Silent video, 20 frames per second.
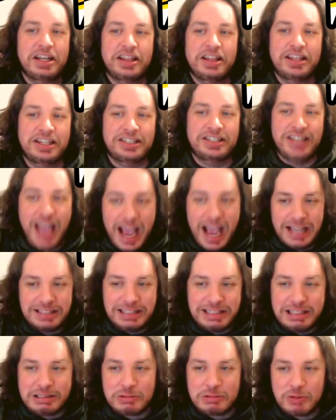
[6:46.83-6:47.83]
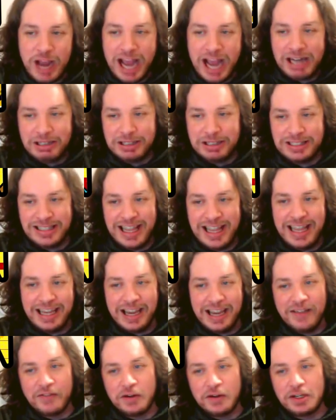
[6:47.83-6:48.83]
the Texas rattlesnake
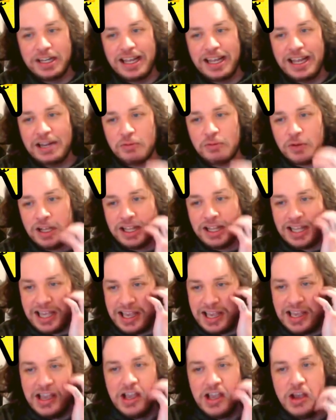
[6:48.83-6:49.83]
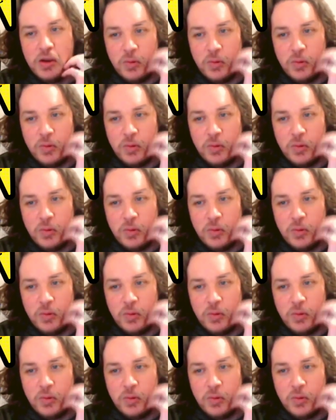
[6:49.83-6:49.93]
ever need, really,